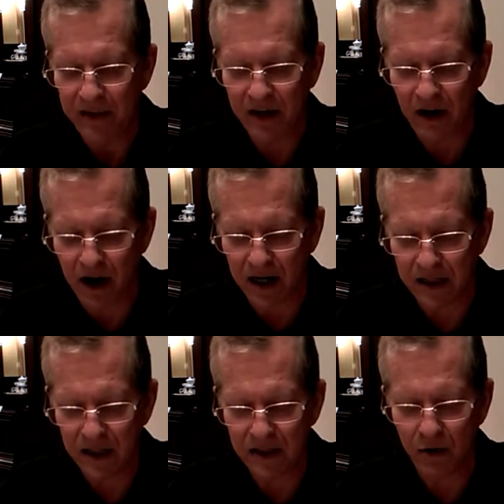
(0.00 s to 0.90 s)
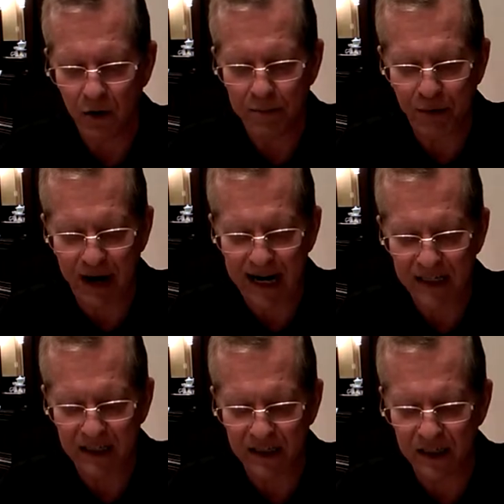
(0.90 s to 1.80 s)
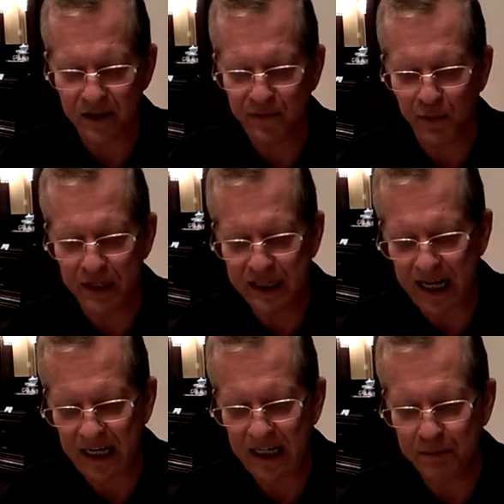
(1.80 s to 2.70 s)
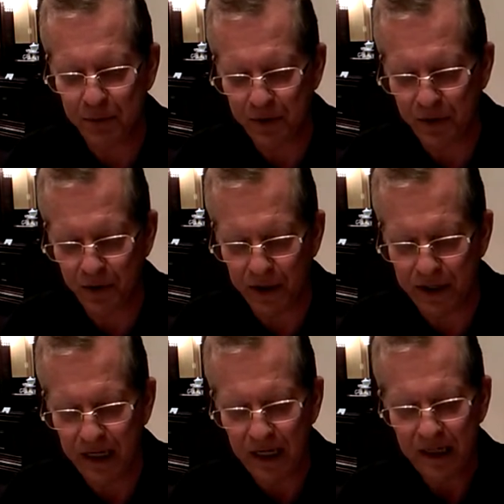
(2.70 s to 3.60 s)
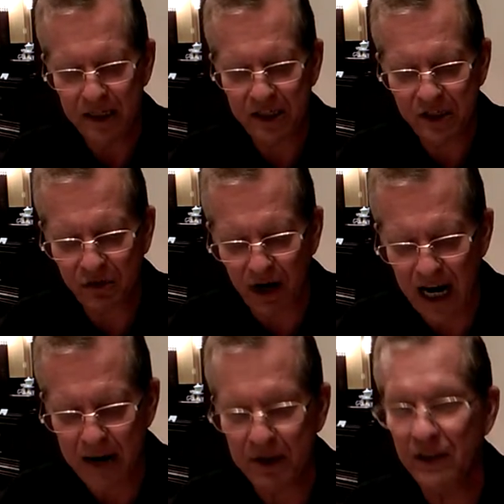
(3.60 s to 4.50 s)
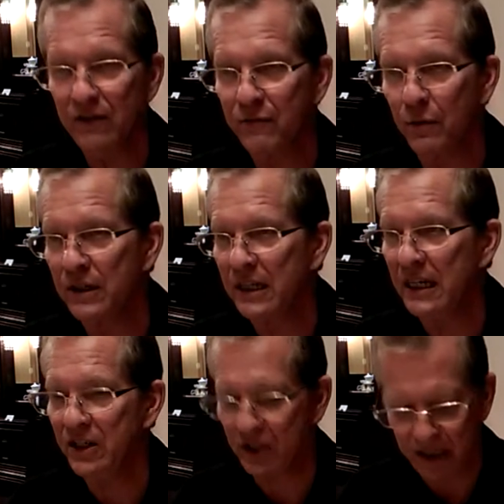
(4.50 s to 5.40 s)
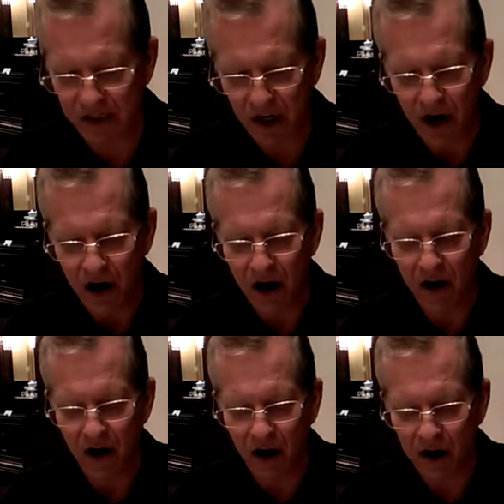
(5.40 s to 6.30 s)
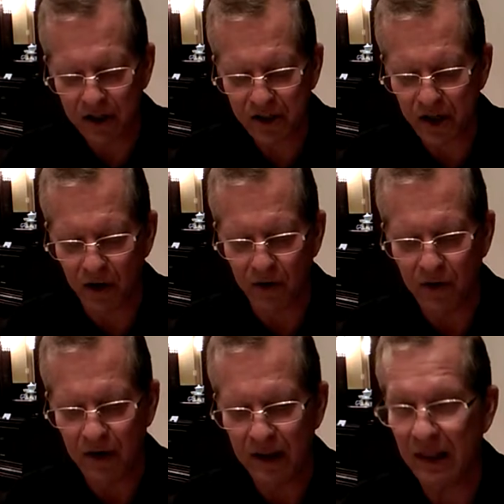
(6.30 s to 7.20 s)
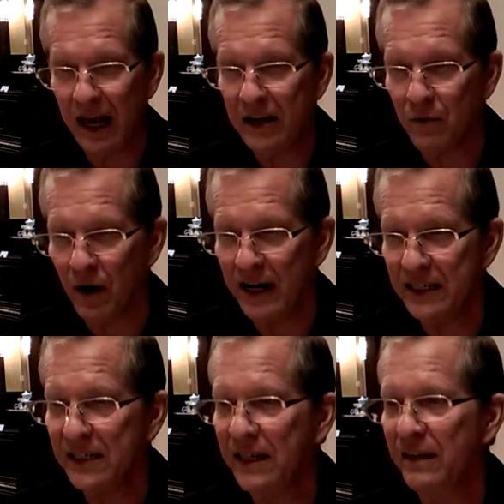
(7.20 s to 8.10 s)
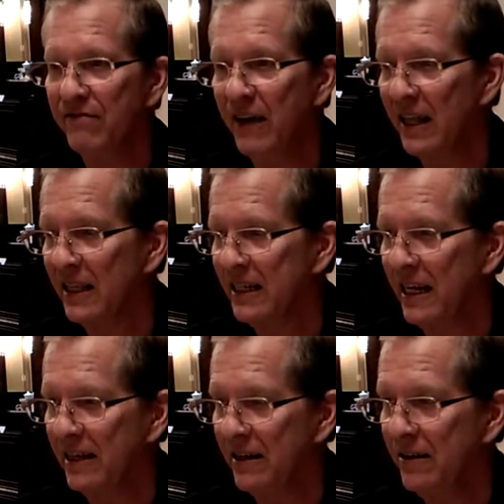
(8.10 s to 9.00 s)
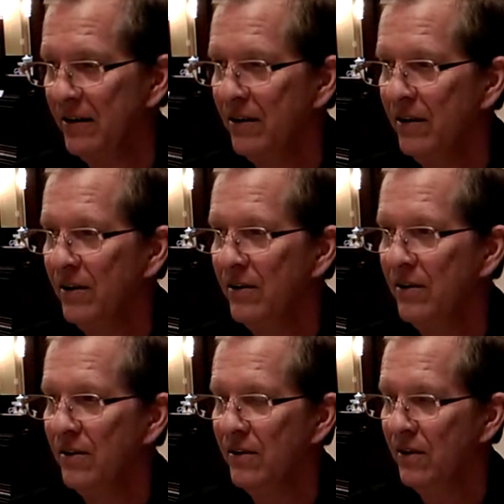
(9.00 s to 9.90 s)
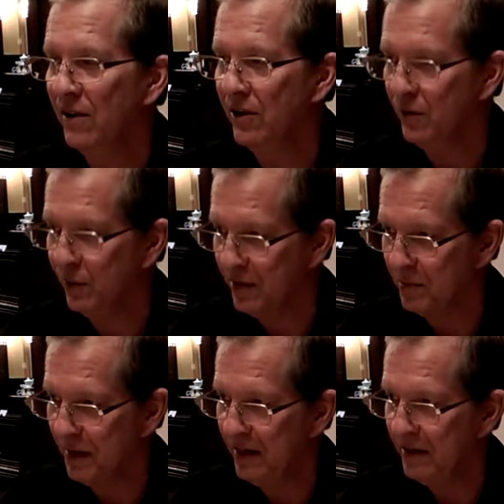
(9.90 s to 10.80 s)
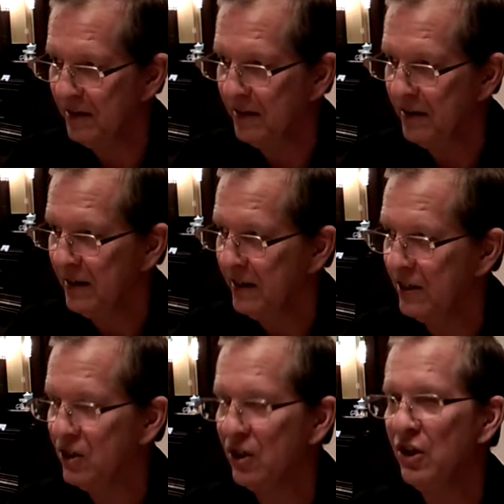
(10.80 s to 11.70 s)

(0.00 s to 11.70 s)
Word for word: the causes or practices for attaining Buddhahood described in the four teachings are also likewise invalidated. Are you with me? Mm-hmm. This